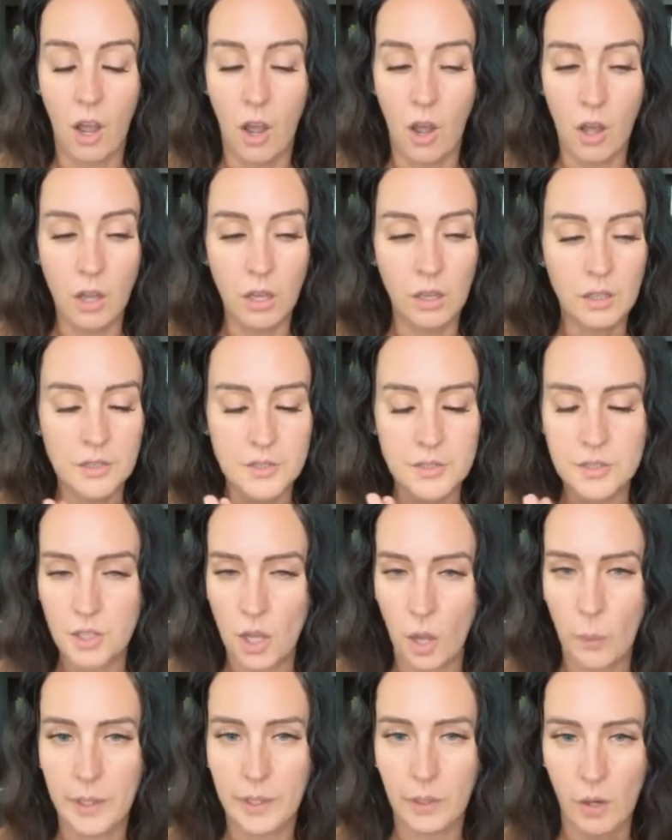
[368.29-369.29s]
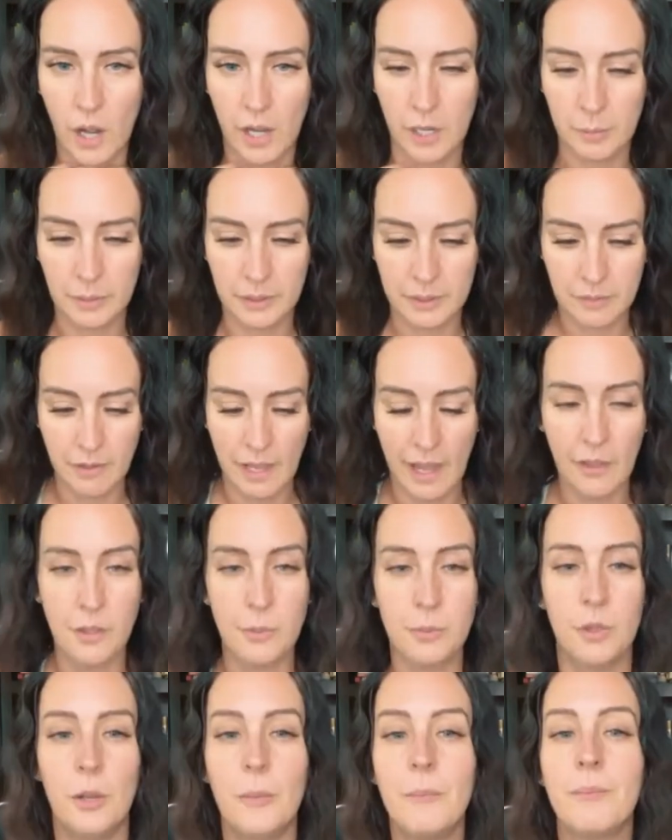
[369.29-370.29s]
all so incredibly
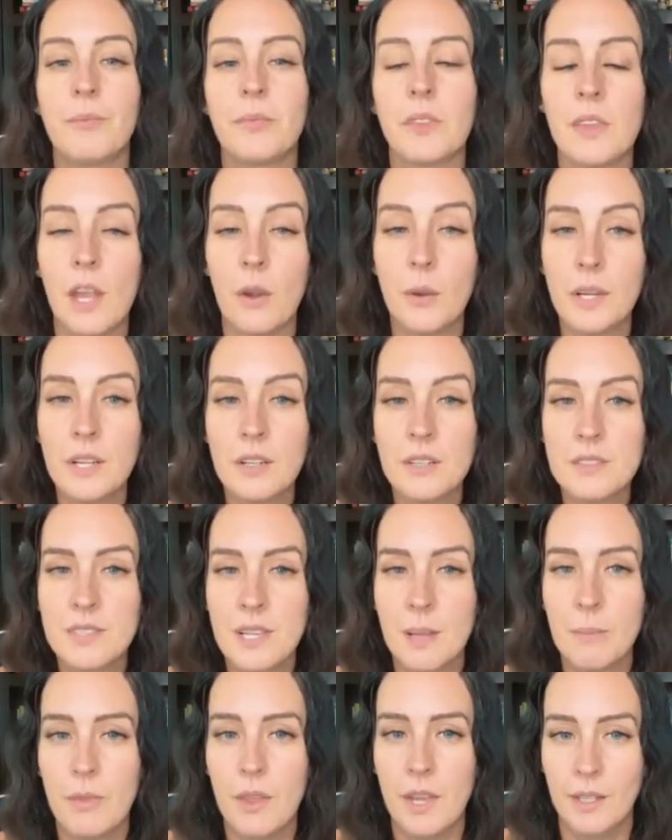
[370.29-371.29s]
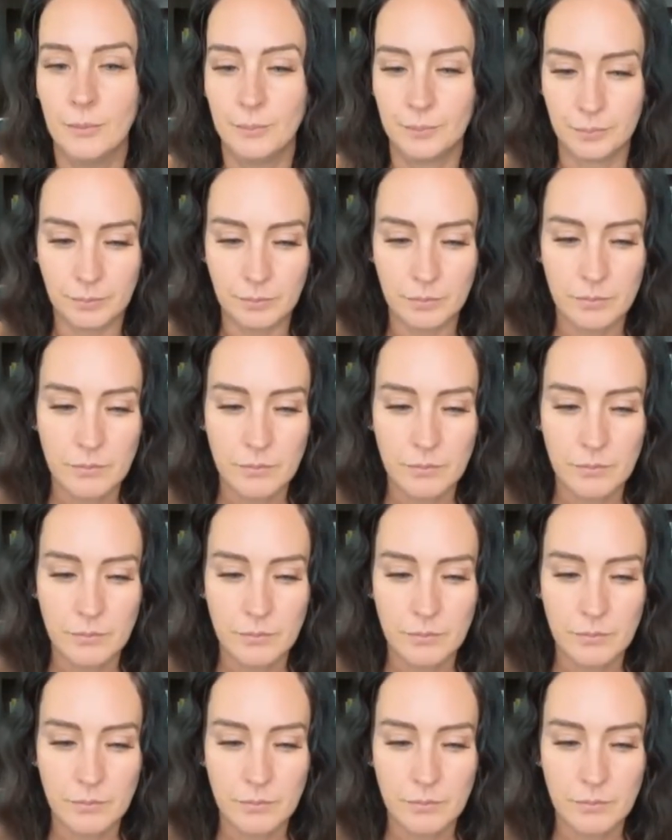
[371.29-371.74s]
valuable. Now here's something.